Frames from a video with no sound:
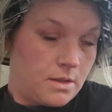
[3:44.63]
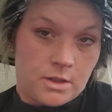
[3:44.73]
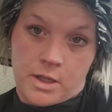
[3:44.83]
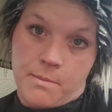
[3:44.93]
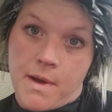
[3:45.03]

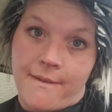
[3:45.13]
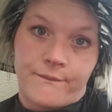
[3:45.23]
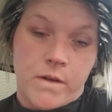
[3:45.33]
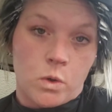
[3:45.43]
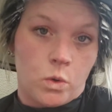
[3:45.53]
Look at my
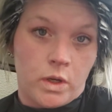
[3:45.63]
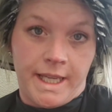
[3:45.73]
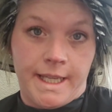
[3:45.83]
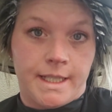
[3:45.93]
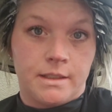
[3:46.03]
full
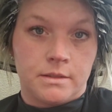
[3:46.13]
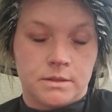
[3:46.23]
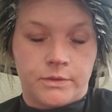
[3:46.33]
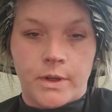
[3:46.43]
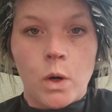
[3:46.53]
head.
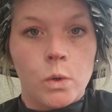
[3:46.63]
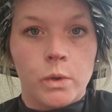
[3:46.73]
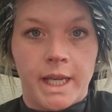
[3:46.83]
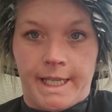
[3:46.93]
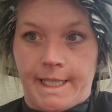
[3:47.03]
Full
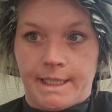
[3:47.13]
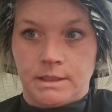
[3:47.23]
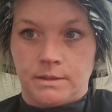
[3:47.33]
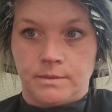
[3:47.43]
head.